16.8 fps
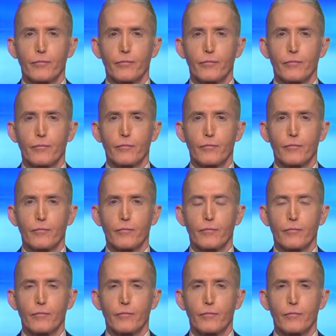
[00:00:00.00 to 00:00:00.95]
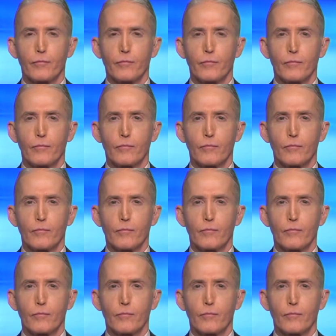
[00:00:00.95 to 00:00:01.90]

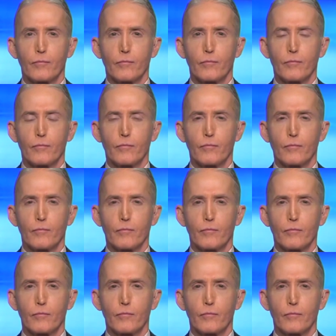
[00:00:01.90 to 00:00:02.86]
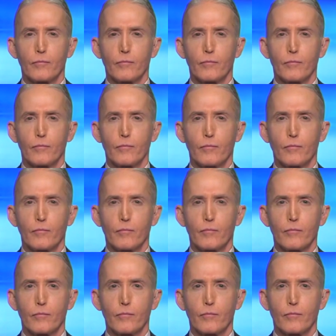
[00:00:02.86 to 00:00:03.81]

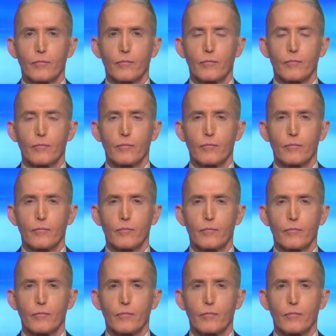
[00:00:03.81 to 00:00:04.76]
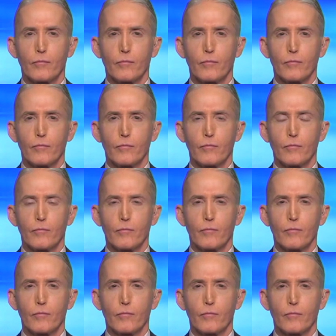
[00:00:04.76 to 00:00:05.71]

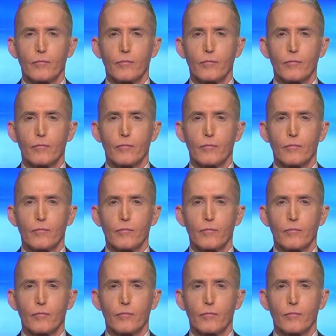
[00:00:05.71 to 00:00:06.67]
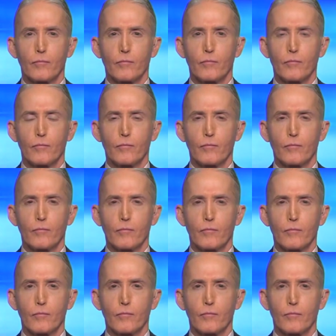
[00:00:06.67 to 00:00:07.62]

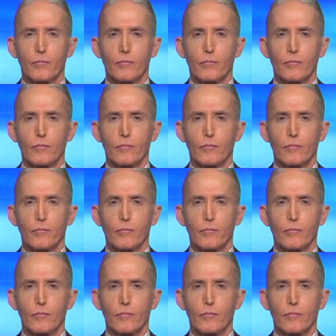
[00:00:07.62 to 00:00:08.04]
(silent)